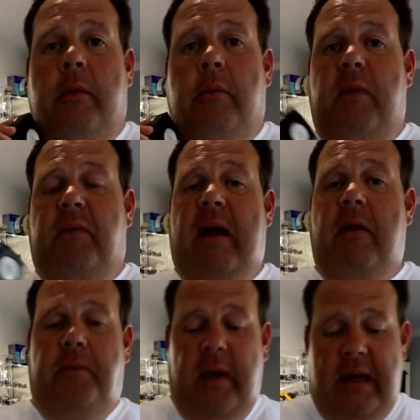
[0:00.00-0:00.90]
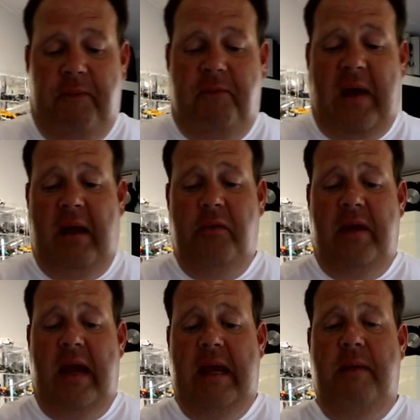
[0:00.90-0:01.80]
We've now found
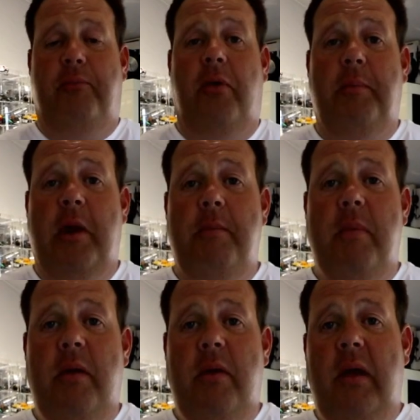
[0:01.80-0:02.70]
a problem